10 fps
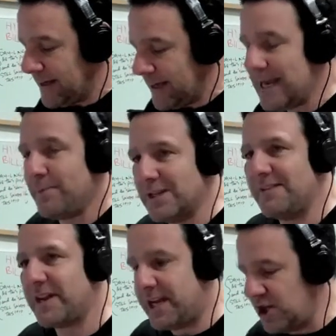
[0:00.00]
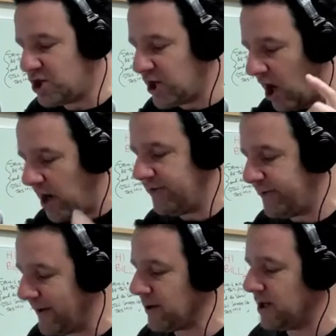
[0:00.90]
He believed that he should
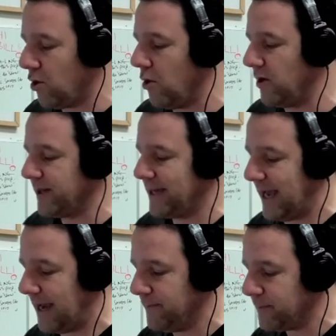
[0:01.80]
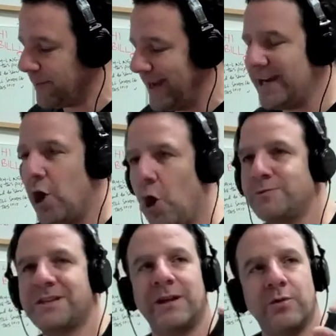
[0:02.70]
unfairly call the game in
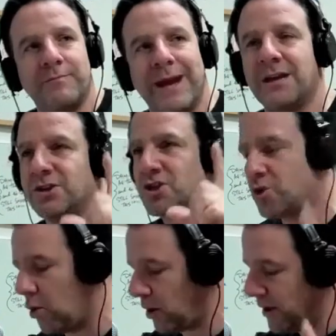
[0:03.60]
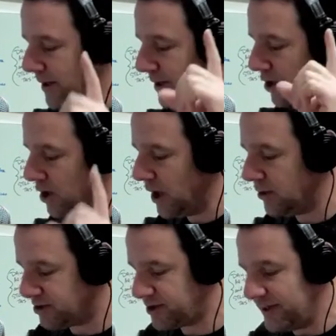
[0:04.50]
hopes that he would make the score
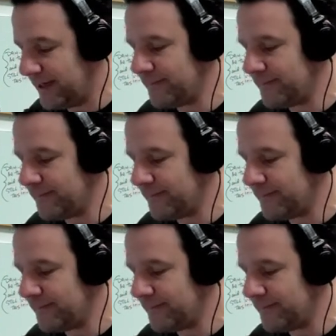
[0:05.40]
close.